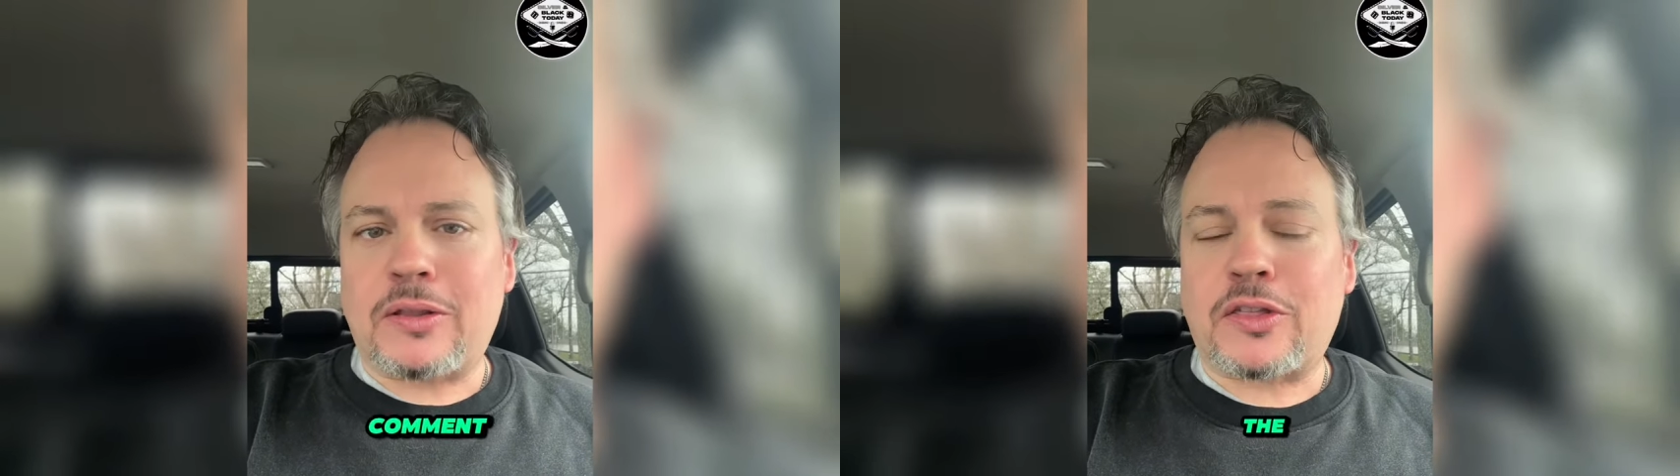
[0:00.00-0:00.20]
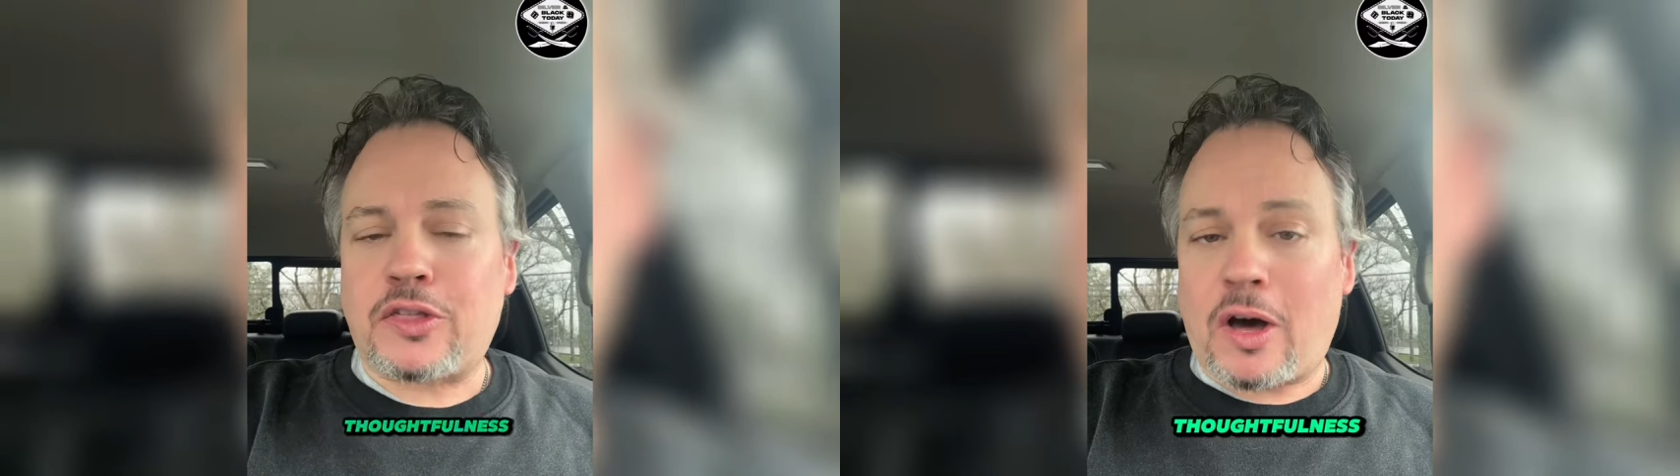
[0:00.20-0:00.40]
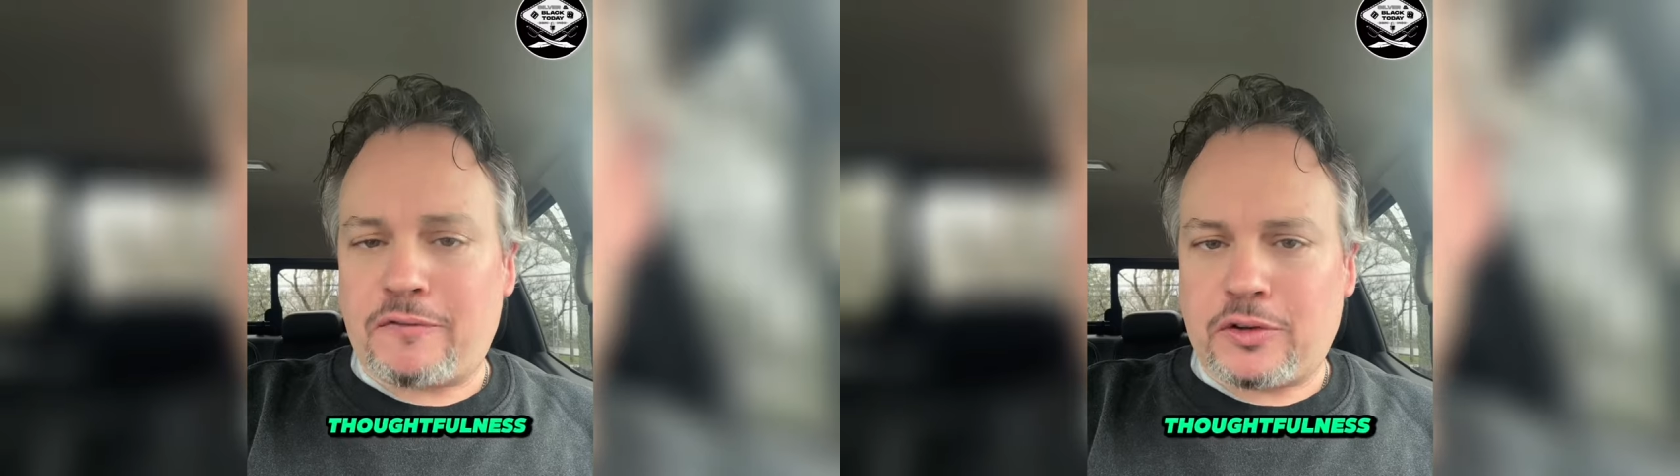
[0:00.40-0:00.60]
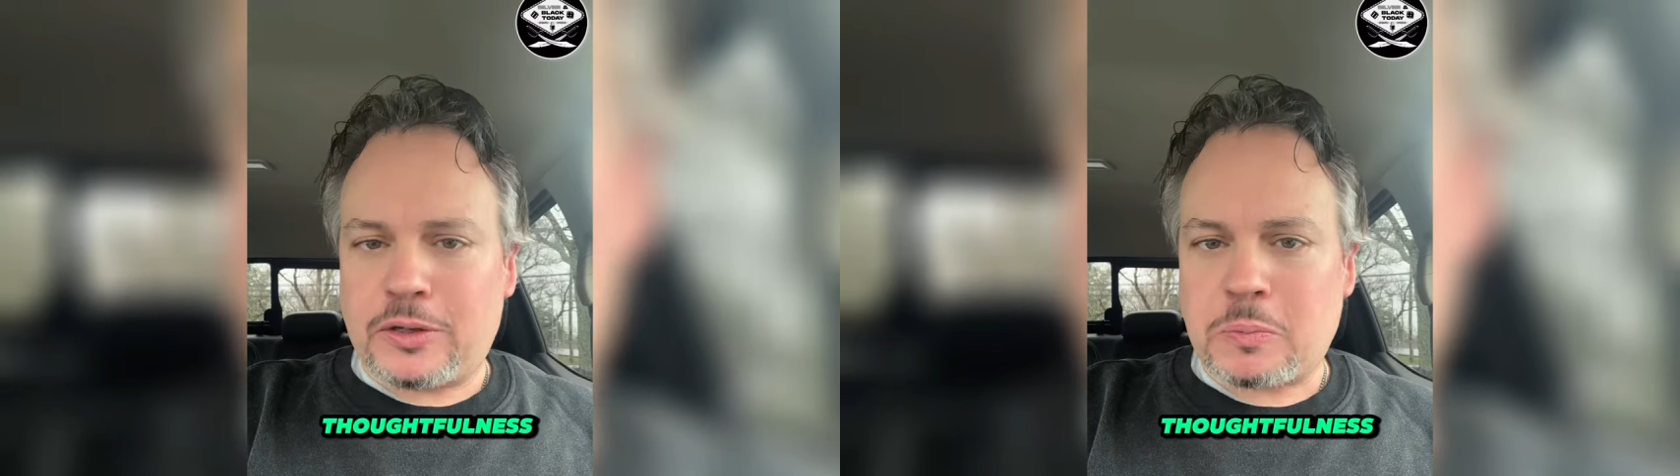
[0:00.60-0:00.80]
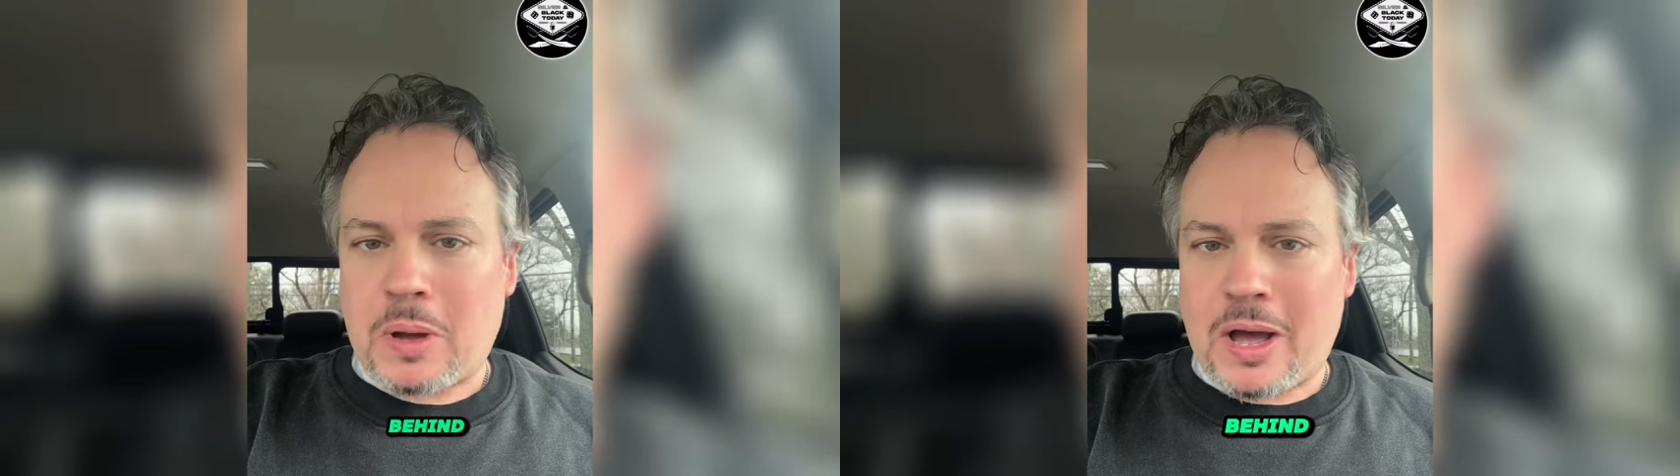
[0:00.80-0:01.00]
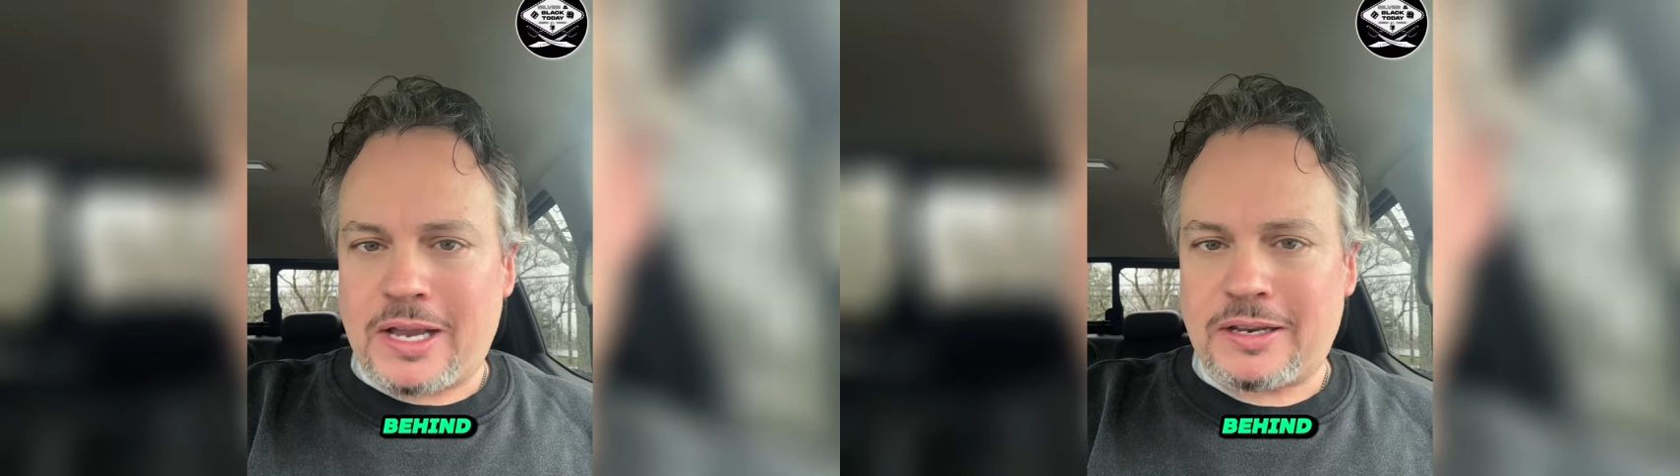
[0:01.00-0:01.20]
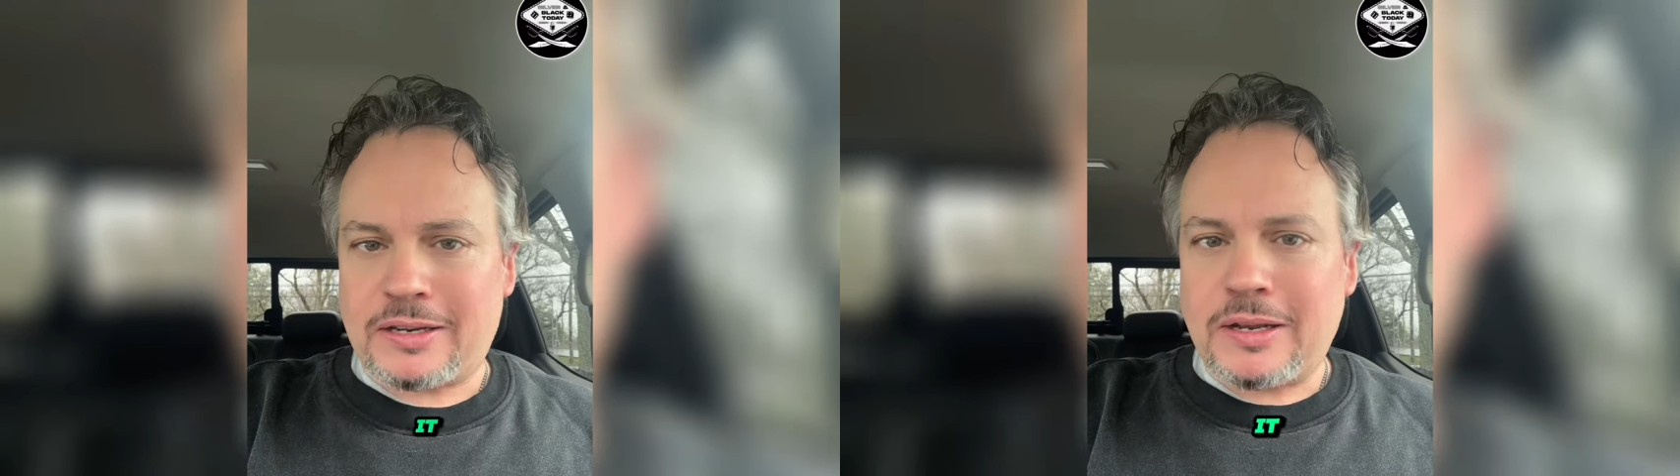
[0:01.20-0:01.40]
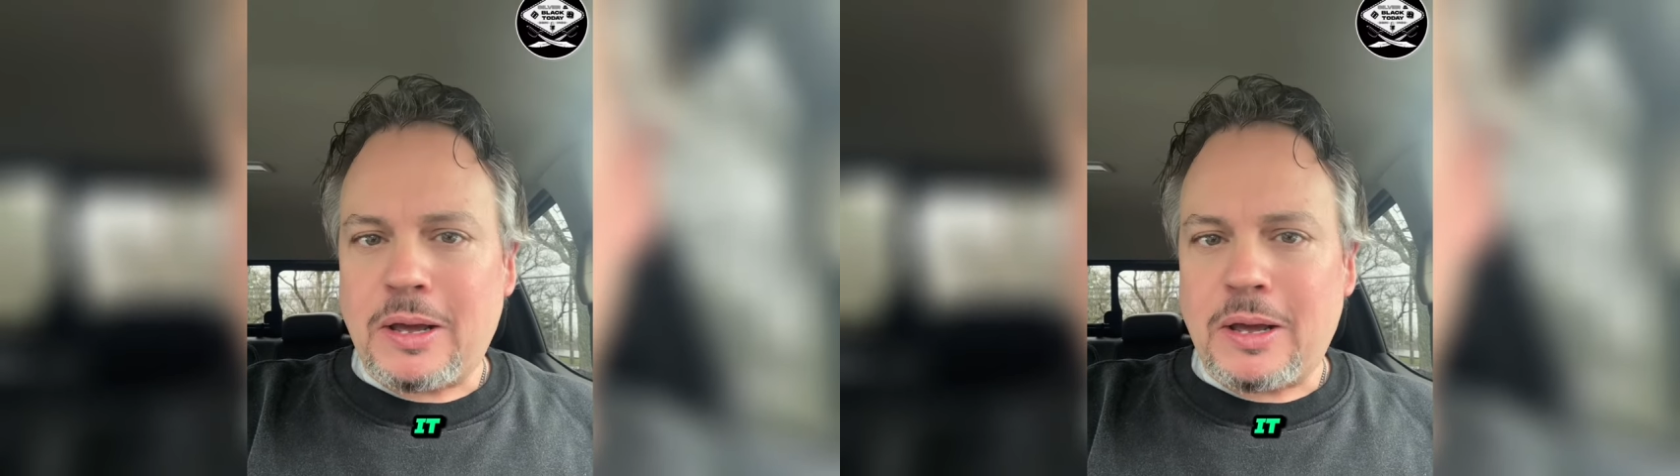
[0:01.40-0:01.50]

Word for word: and the thoughtfulness behind it